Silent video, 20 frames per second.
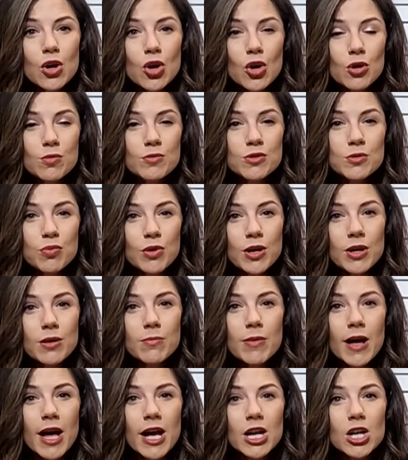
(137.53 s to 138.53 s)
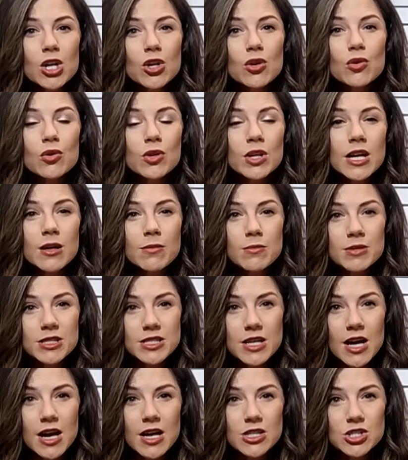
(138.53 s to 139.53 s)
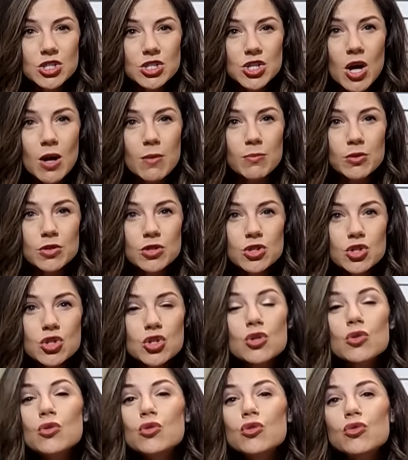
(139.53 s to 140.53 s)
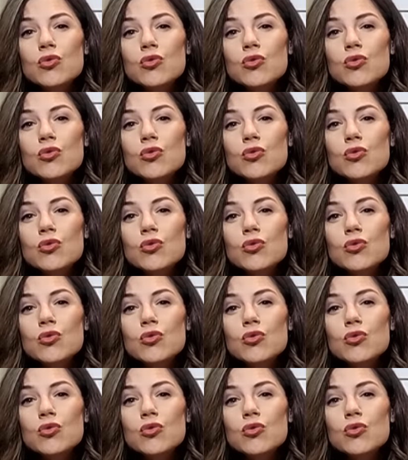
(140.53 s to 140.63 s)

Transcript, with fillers: hope to bring back lunar hematite samples to